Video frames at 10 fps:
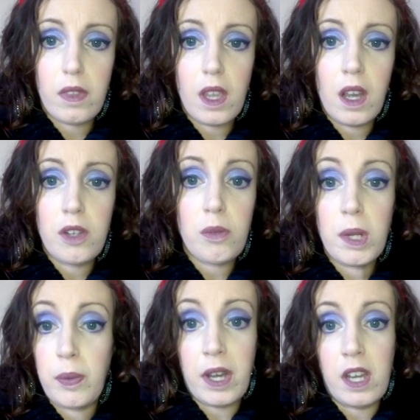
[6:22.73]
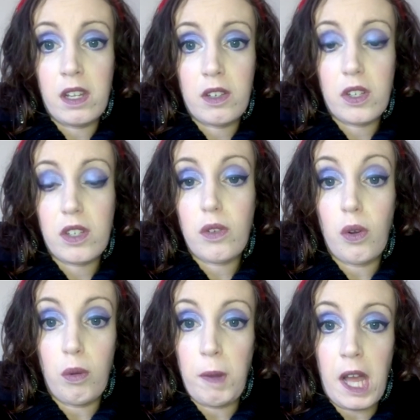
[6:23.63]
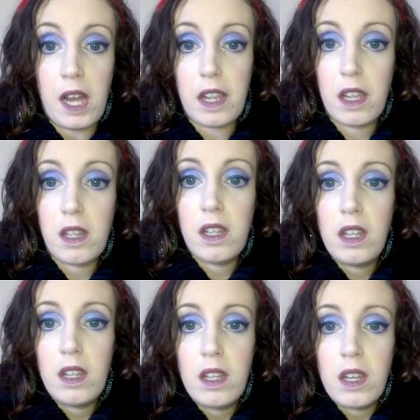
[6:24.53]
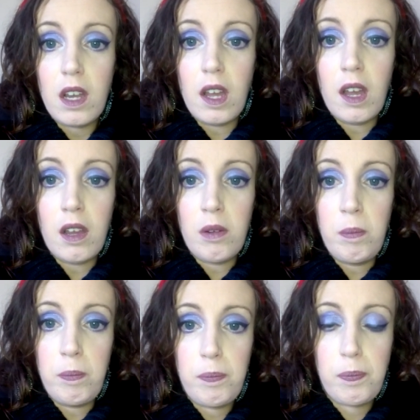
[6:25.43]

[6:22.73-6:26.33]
I normally wear just all black and